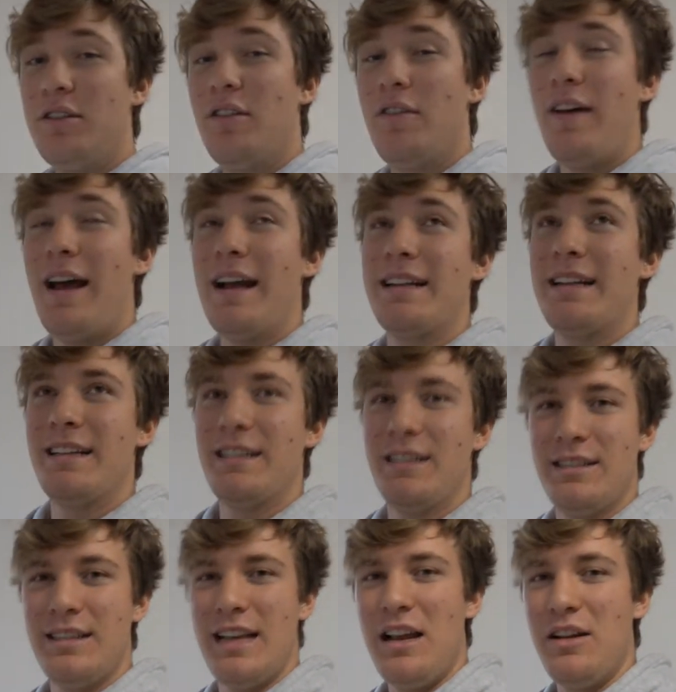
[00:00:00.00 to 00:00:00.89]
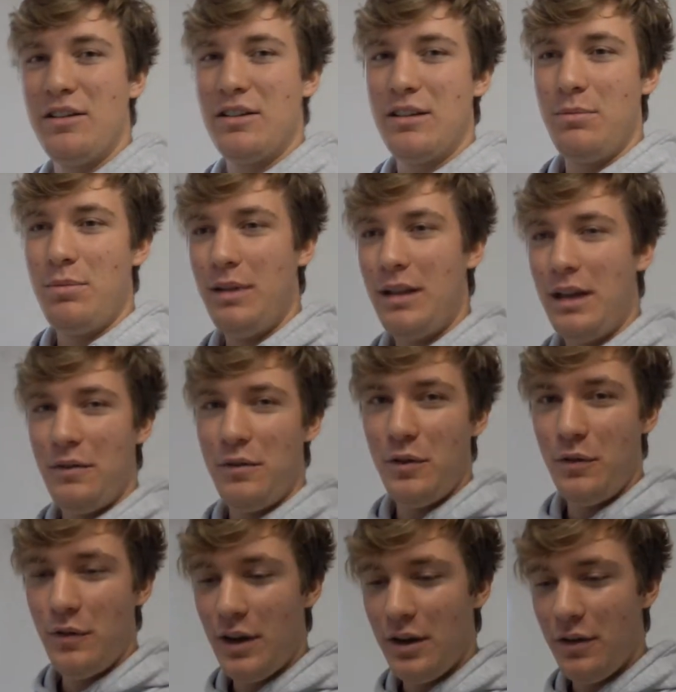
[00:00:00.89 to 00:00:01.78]
to the fact that the cellar is completely
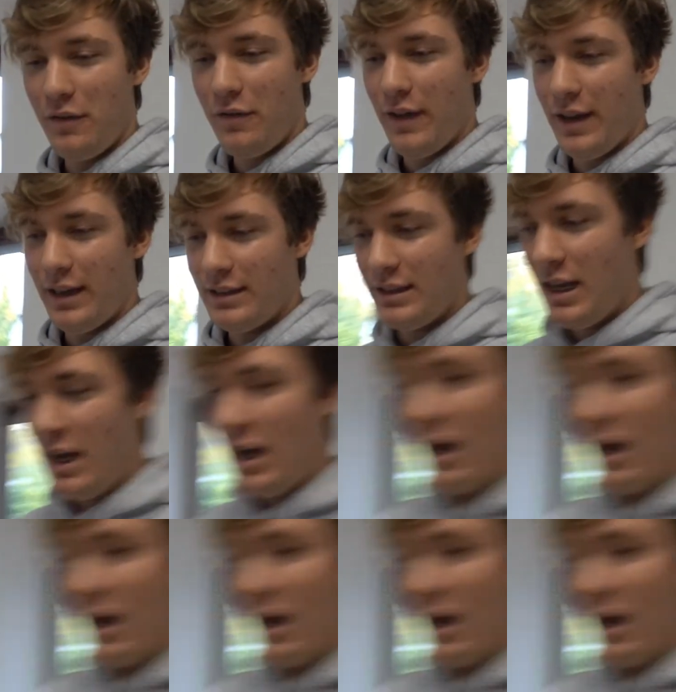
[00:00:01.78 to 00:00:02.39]
full of other things,